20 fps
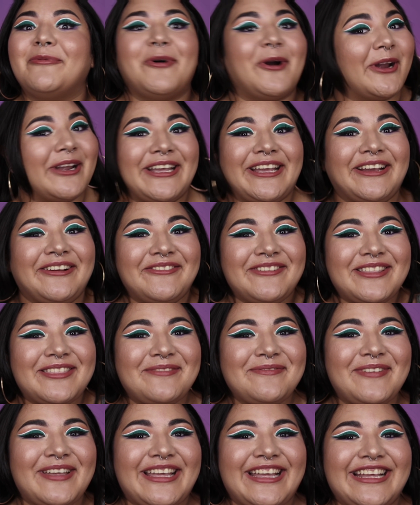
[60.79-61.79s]
working with
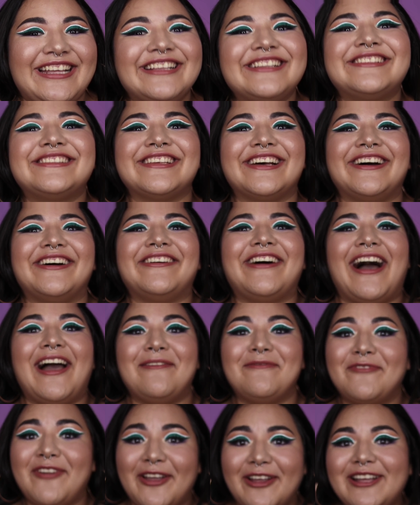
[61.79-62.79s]
me, so
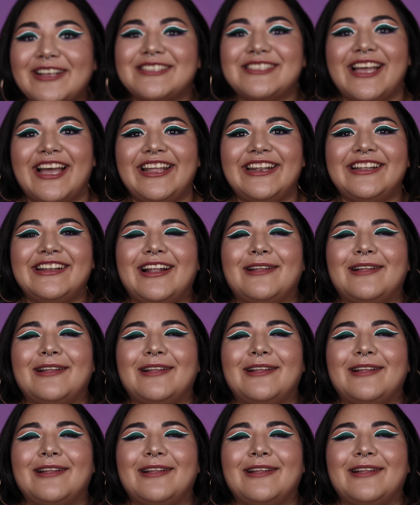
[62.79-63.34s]
I'm very excited.